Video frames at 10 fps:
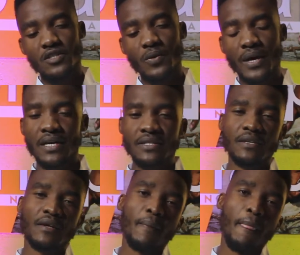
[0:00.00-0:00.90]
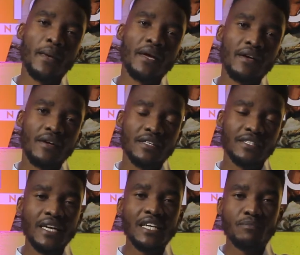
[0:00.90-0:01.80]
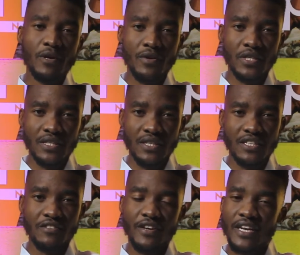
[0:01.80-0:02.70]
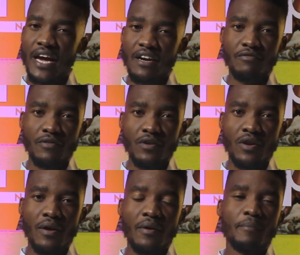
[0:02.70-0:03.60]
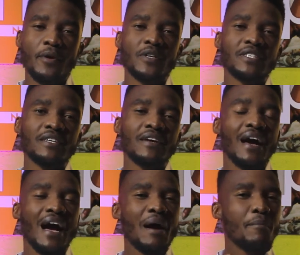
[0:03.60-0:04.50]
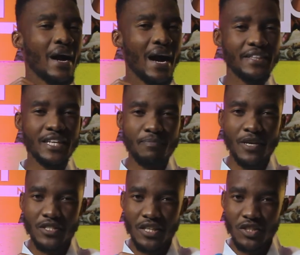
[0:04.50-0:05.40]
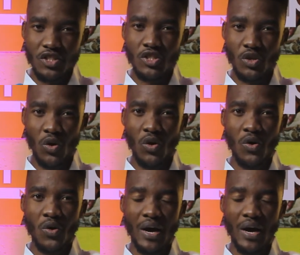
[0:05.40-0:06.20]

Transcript: So guys, JS method is very helpful because I'm 100% sure